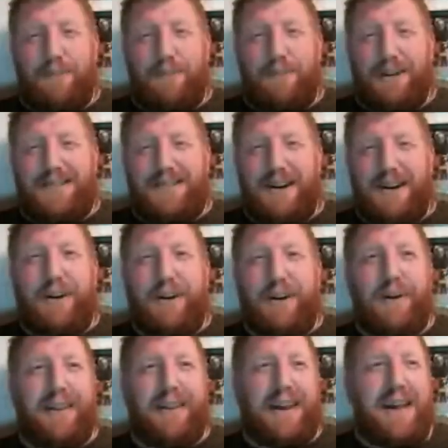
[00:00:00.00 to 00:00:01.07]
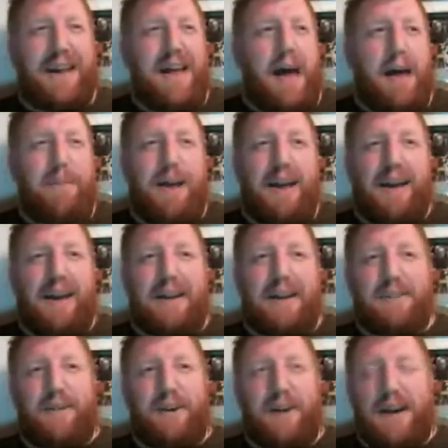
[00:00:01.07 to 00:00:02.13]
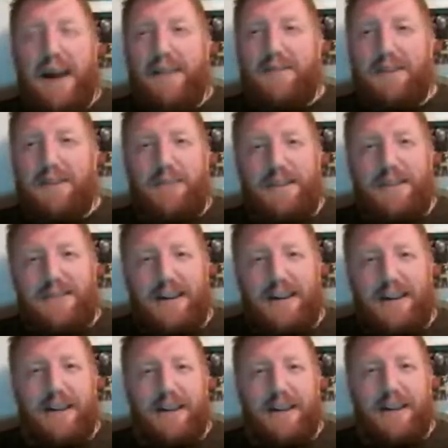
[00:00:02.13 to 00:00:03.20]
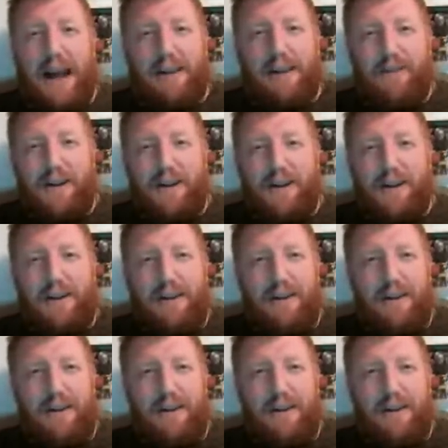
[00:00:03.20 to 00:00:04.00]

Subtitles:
but it's not good. I guess if you're gonna have something sitting in the backfield,